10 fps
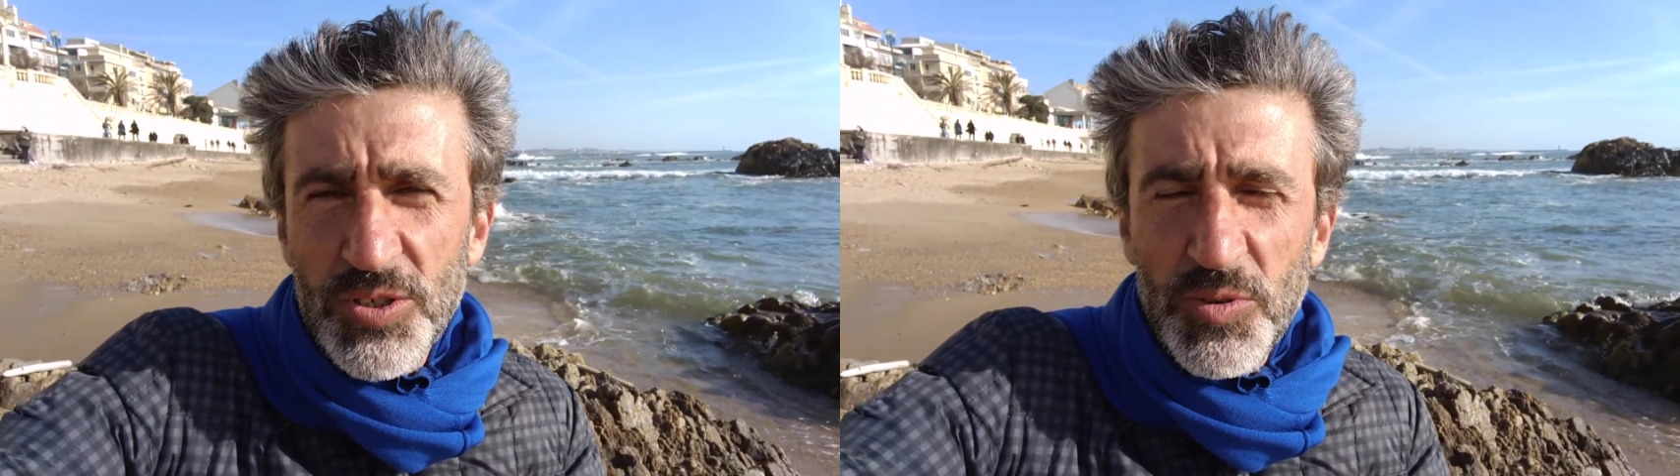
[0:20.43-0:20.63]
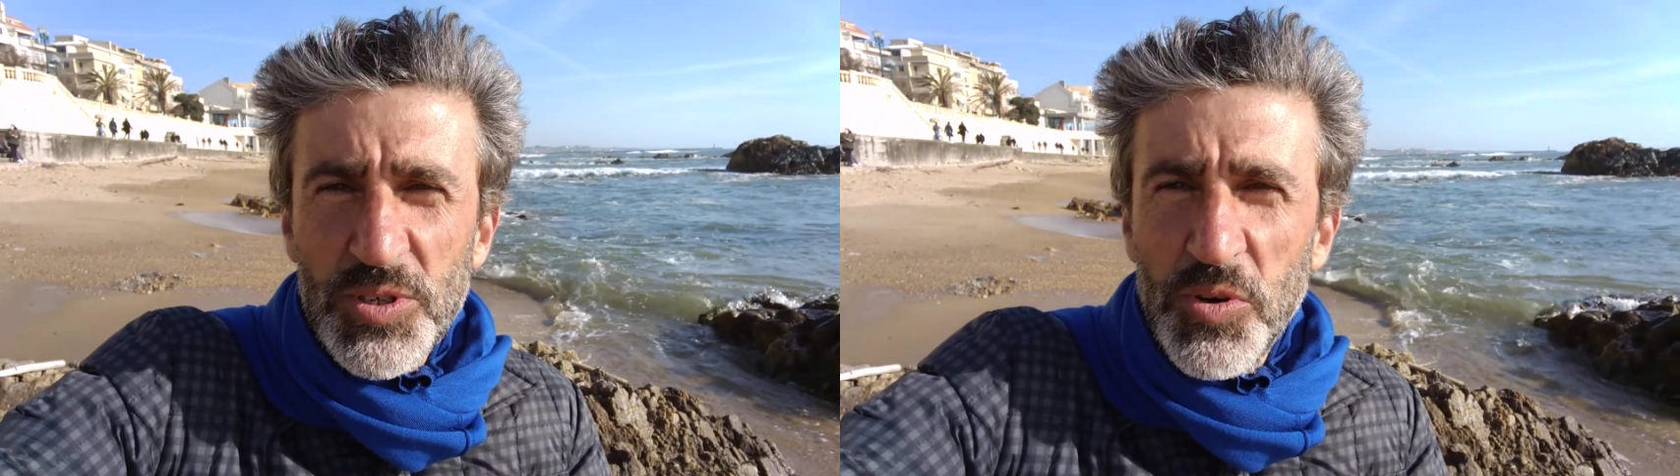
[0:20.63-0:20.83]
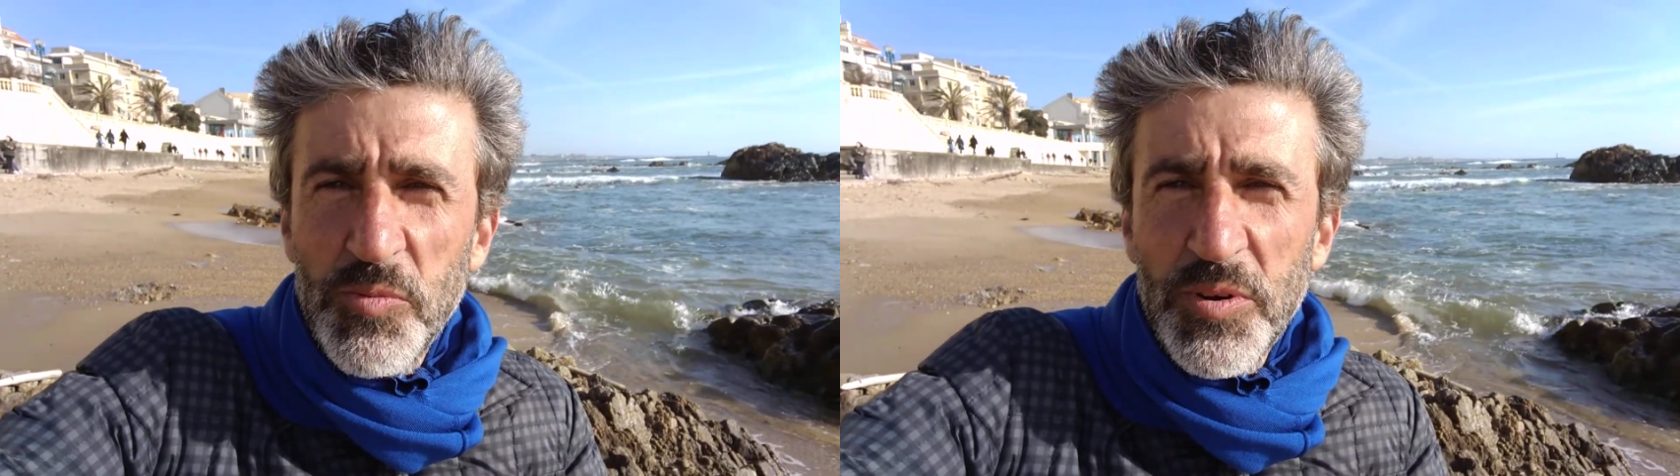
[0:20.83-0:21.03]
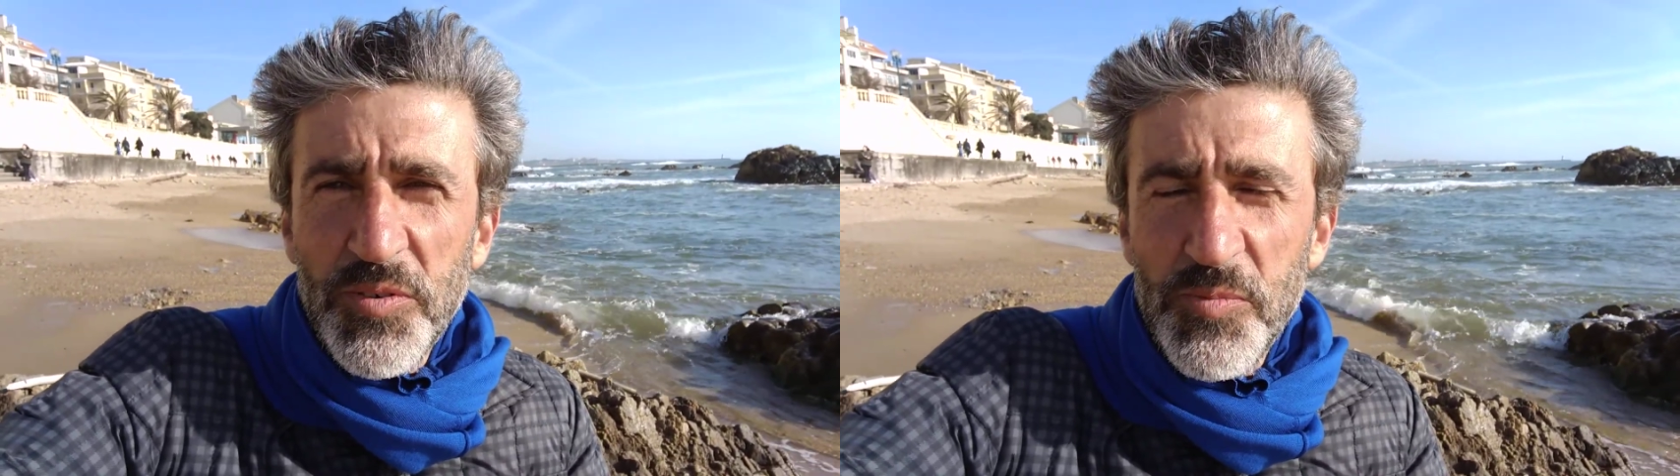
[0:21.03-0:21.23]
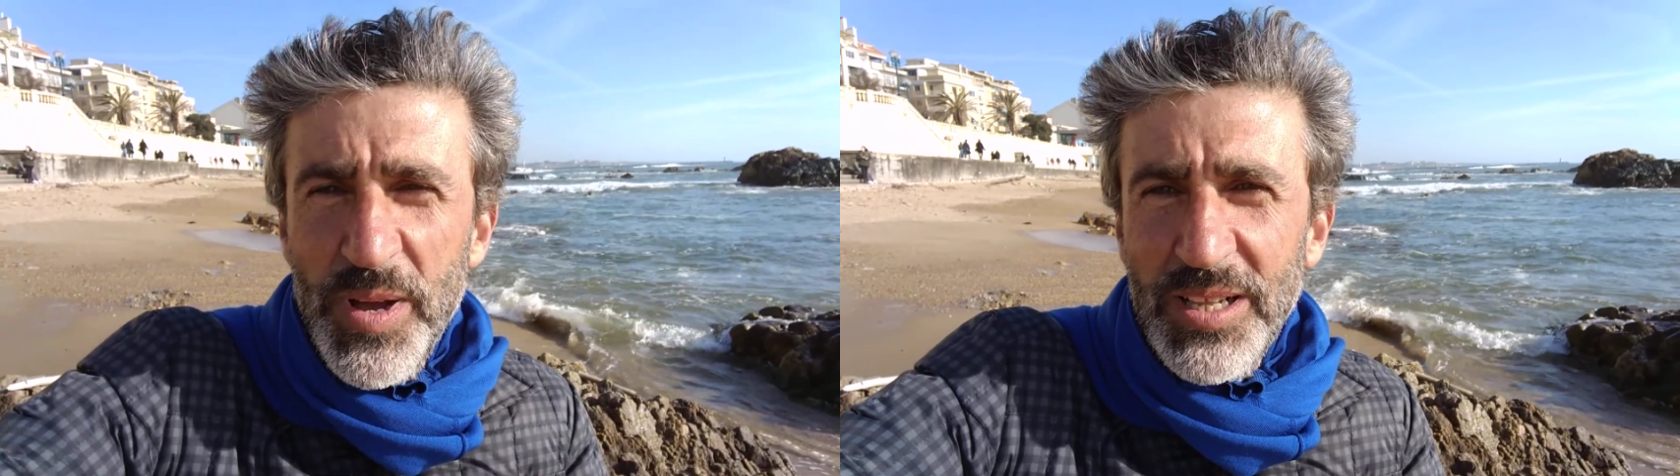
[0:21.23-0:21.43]
She was a woman
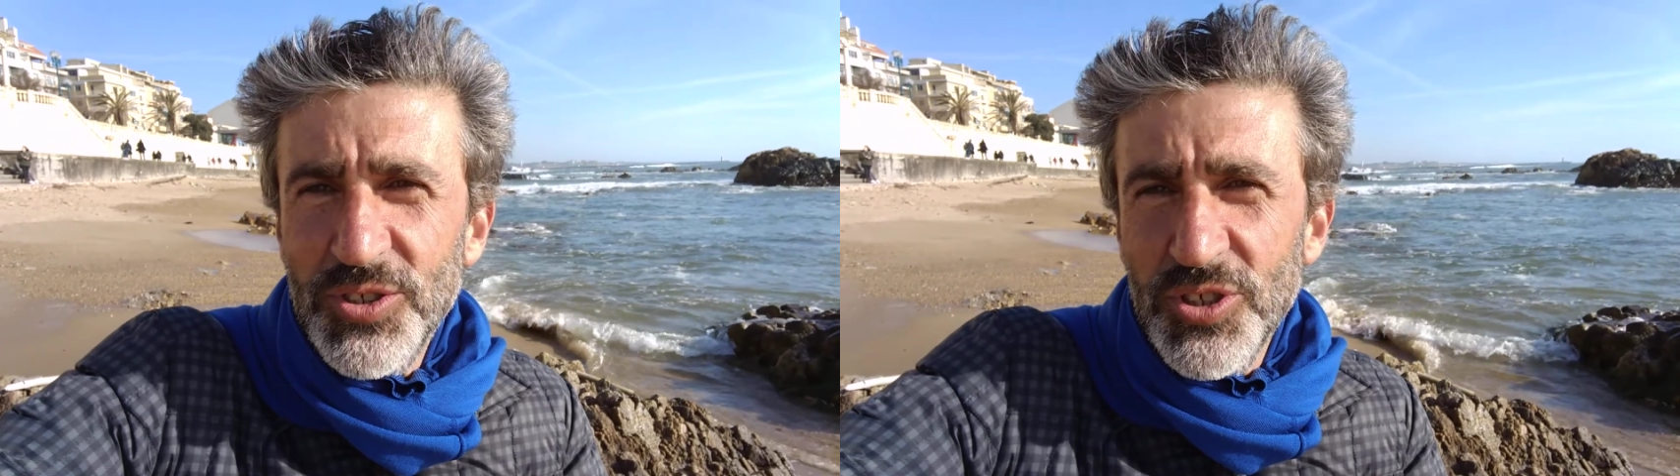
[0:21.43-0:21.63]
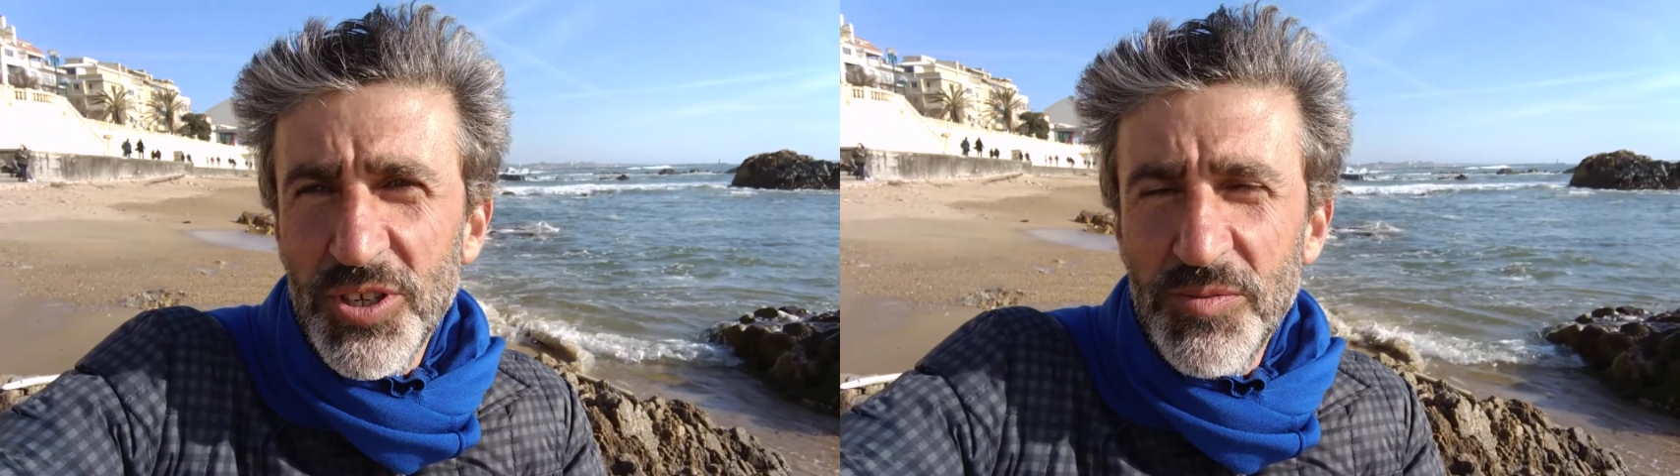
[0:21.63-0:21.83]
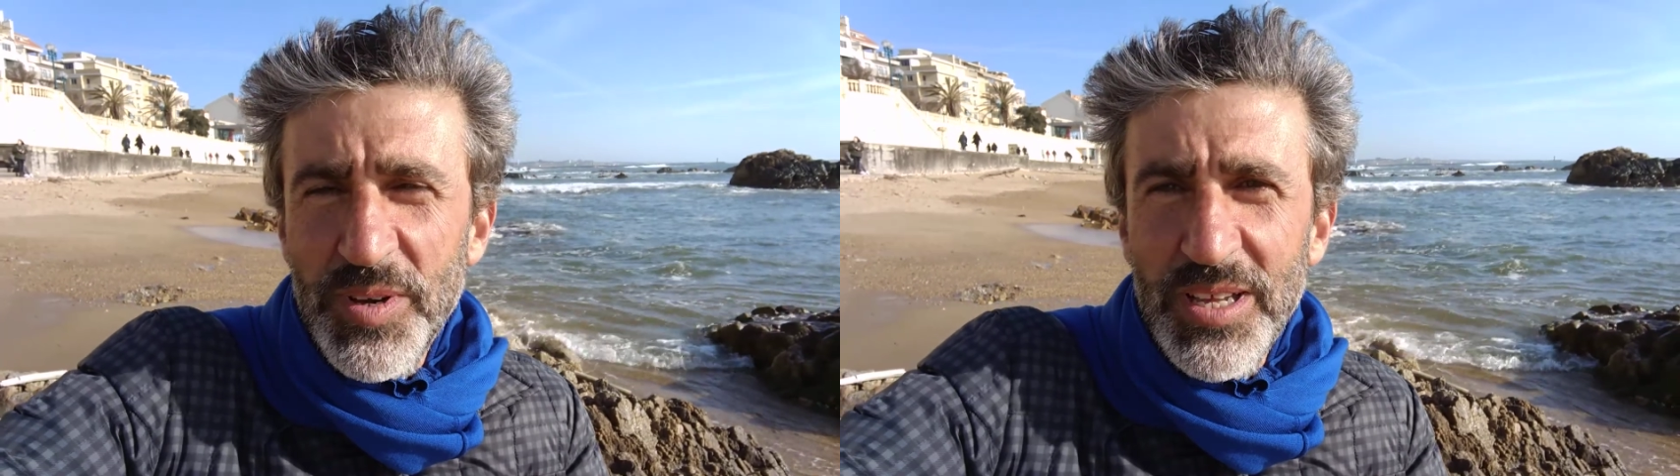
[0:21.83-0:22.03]
from Belgium,